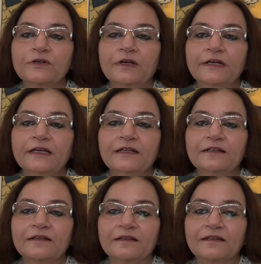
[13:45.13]
running,
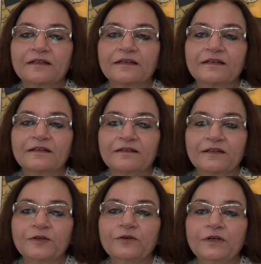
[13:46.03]

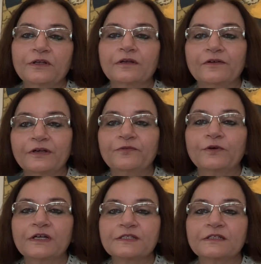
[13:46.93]
if
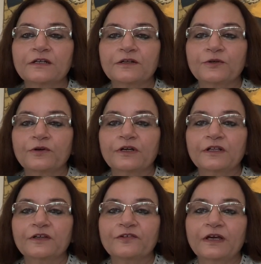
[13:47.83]
you consider
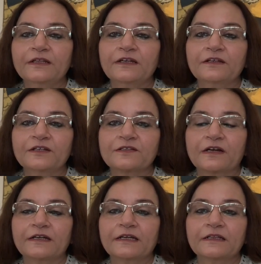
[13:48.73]
Yogini Dasha, then it is
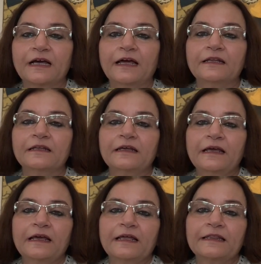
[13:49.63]
running
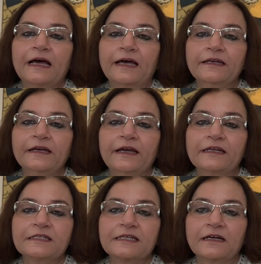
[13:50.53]
Dhanya
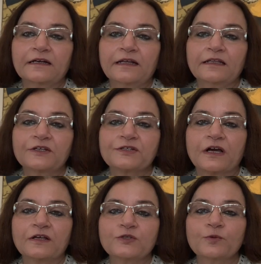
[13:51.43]
and Sankata
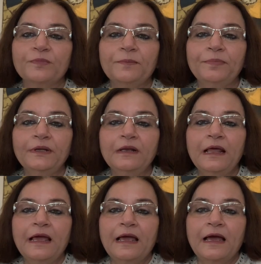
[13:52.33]
Dasha. So people
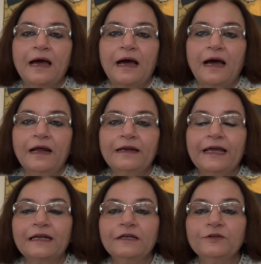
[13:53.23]
are
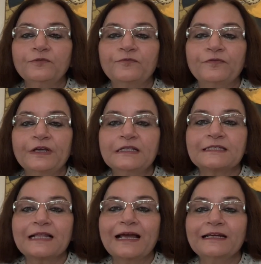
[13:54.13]
likely to feel
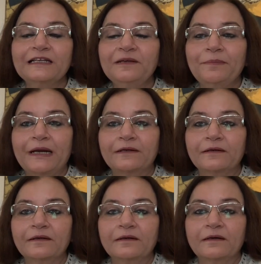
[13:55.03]
slightly
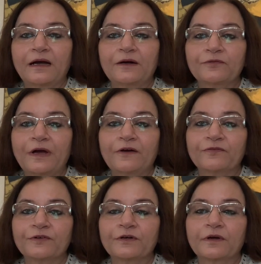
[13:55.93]
better
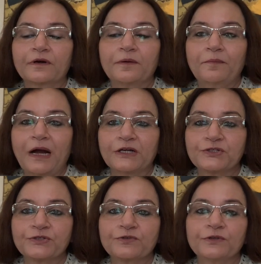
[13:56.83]
after
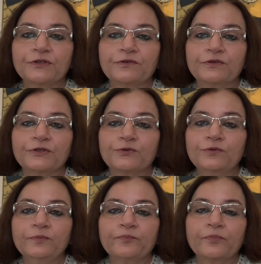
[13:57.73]
March 2022.